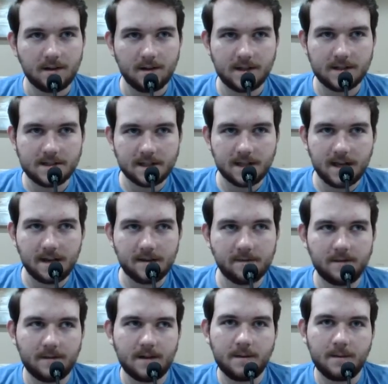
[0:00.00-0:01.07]
It's like,
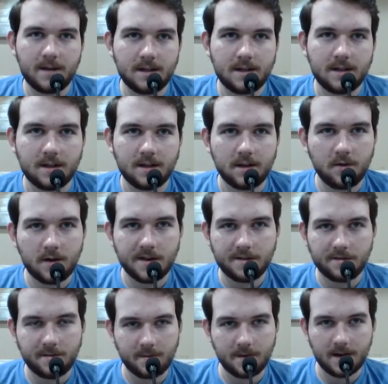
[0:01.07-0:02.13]
I mean, you know what?
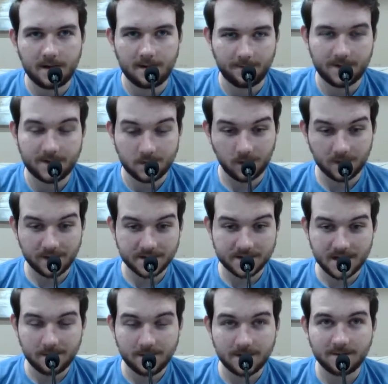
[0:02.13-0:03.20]
It's one less
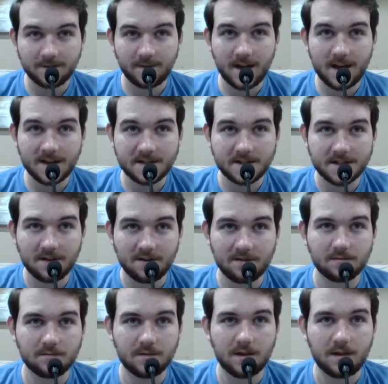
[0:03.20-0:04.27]
enemy to face,
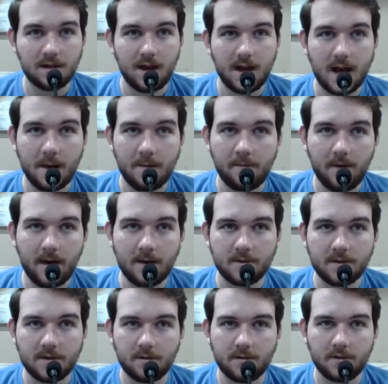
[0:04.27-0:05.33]
so I'm fine
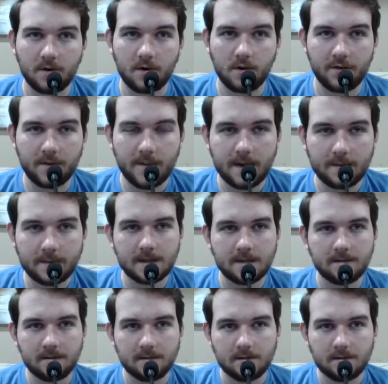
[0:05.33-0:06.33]
with you throwing them at me.